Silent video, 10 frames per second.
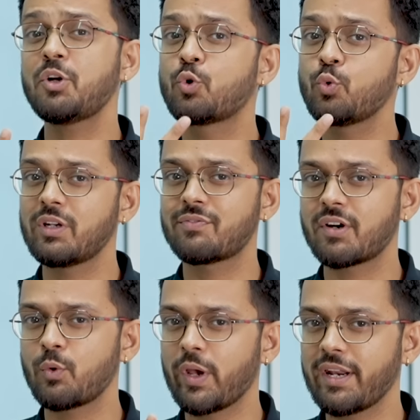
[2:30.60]
be two
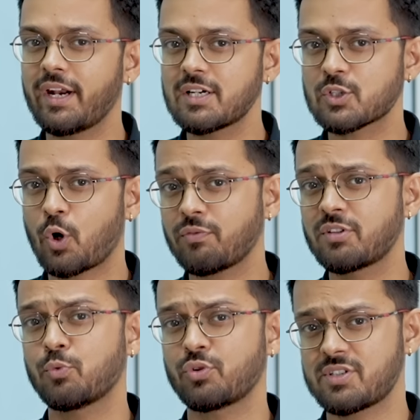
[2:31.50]
different variants of the
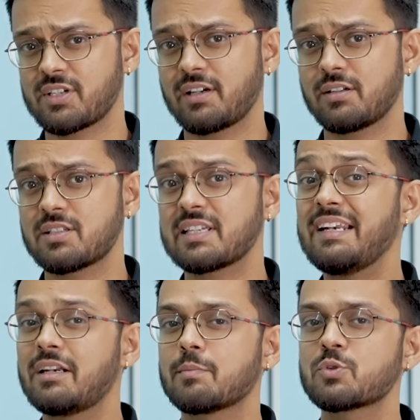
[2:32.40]
motorcycles
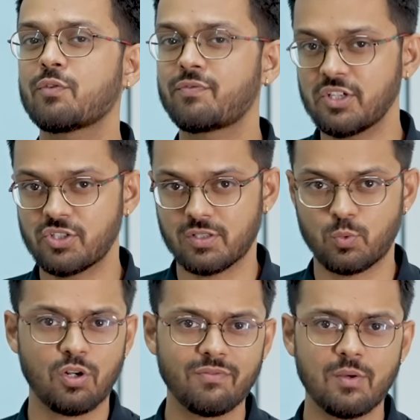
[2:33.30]
in terms of features.
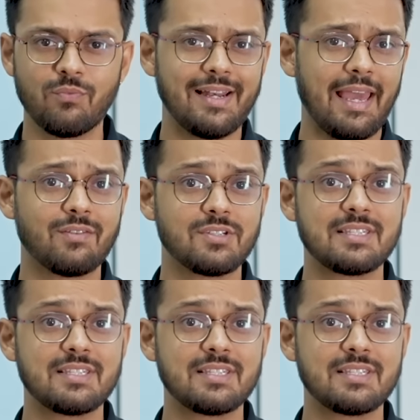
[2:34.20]
One of them will have a